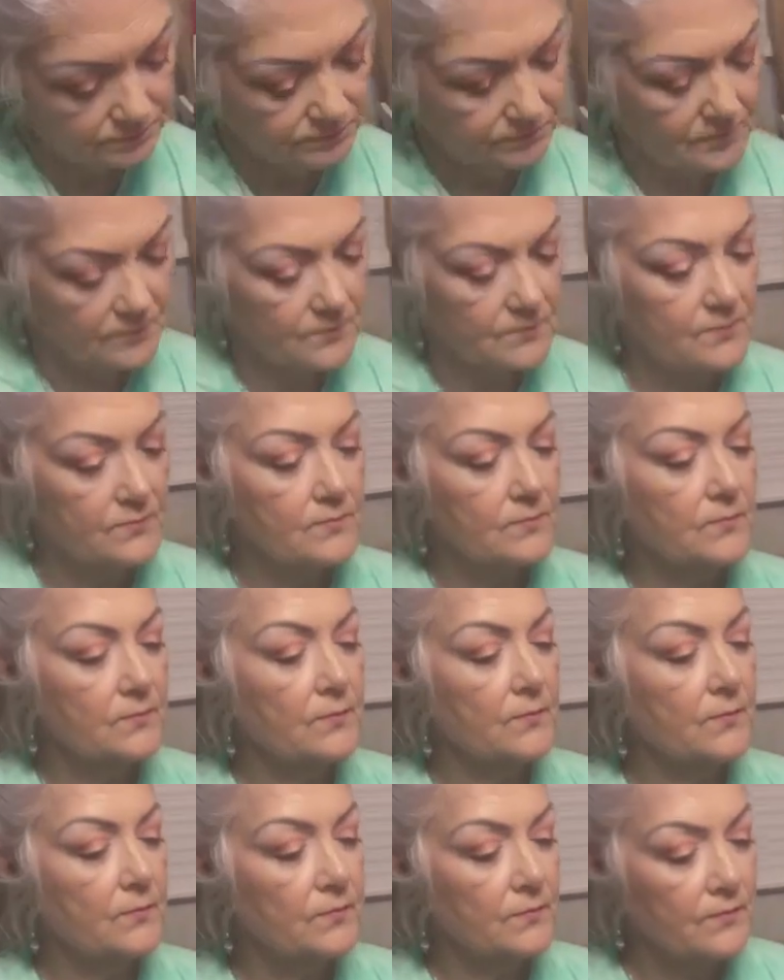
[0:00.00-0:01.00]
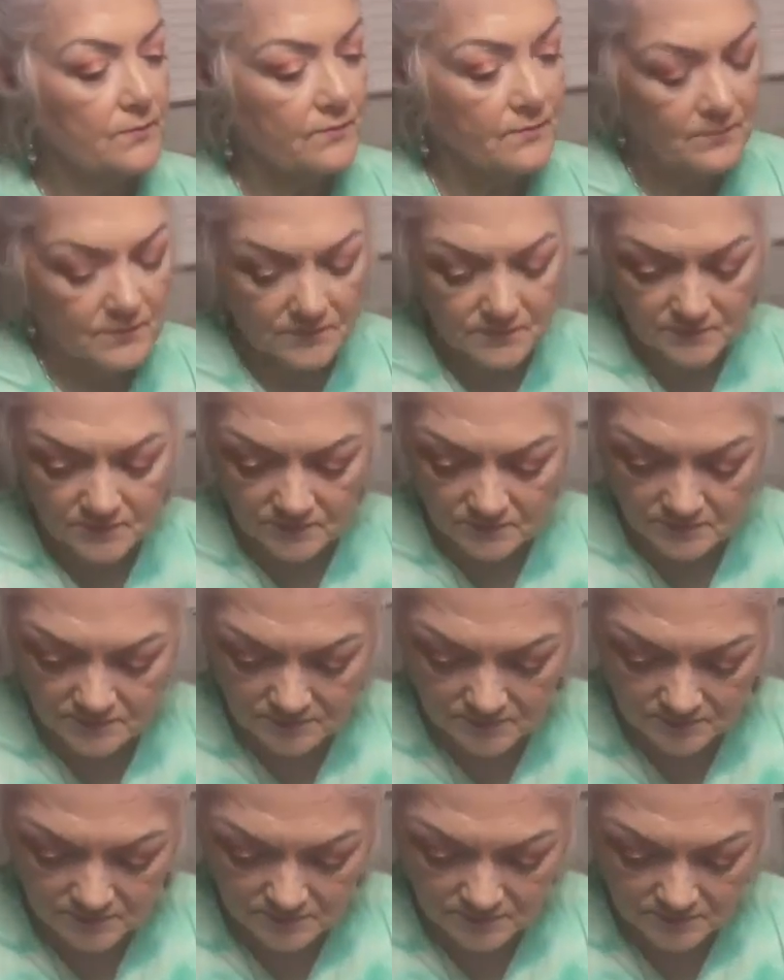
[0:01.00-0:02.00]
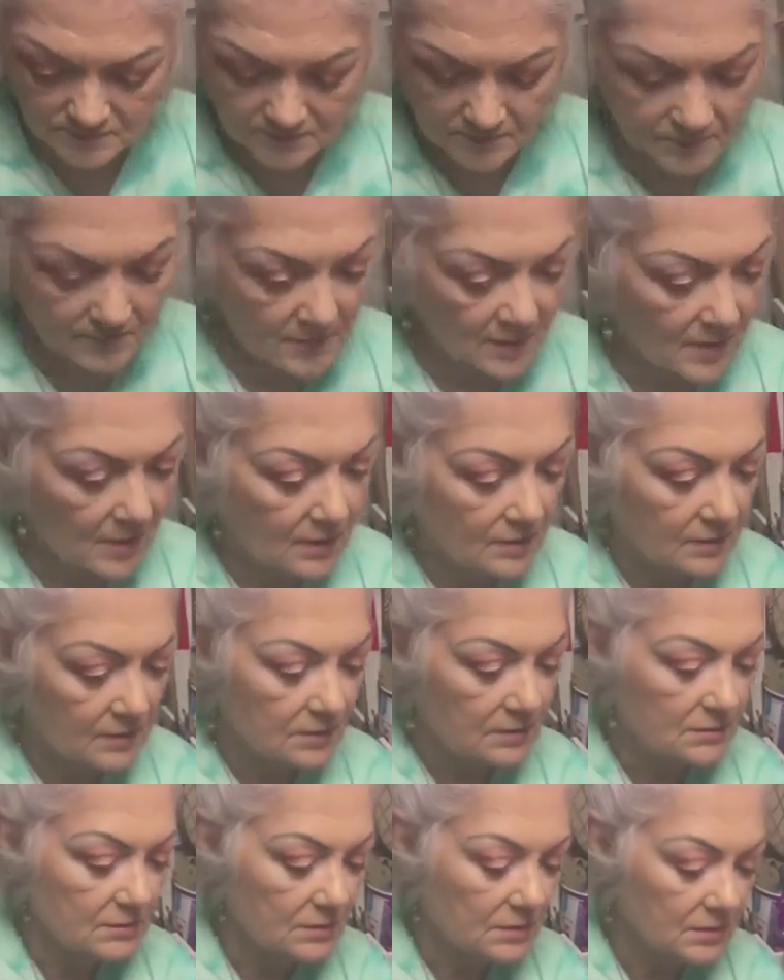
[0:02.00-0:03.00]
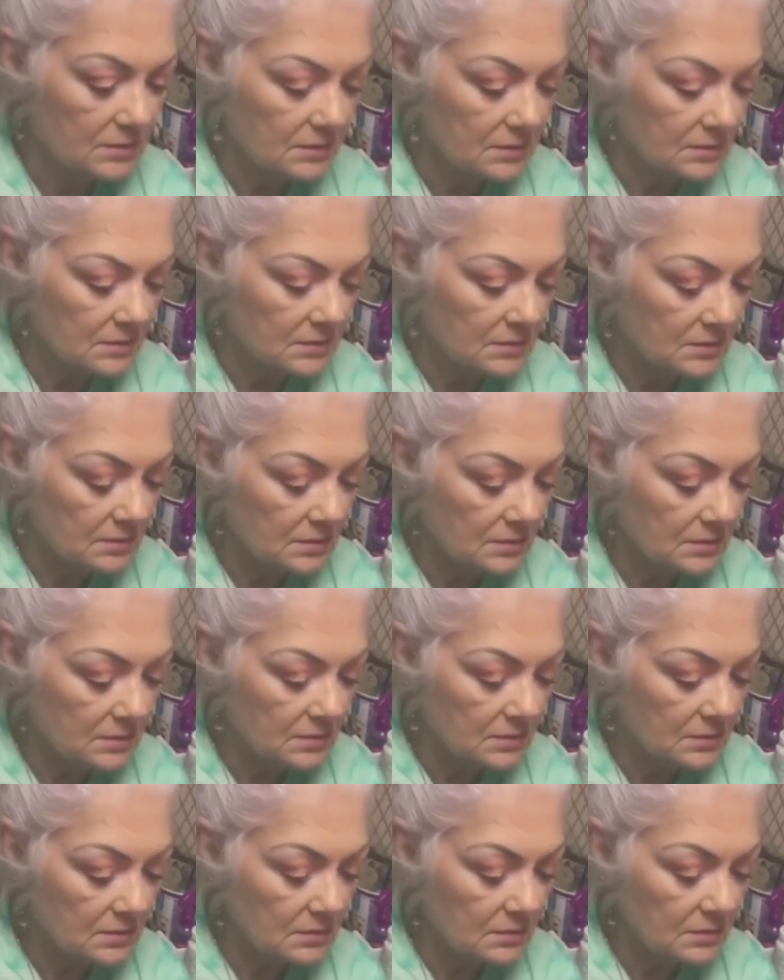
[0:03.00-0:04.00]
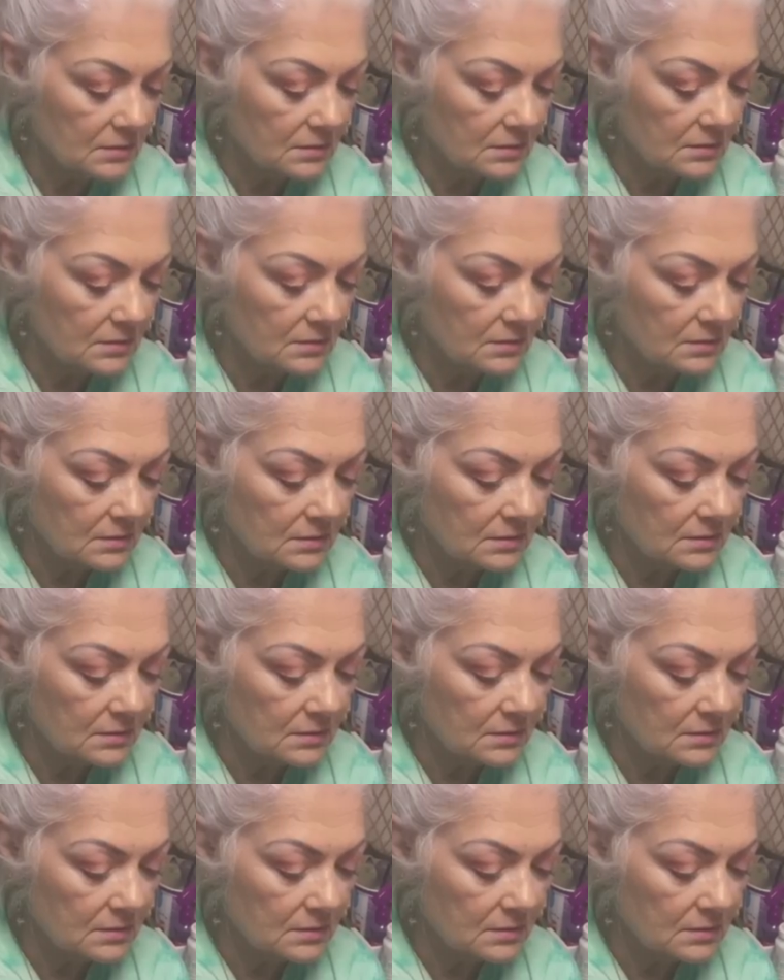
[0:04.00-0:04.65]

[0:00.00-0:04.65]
So put it in a plastic bag, a Ziploc or something when you travel, because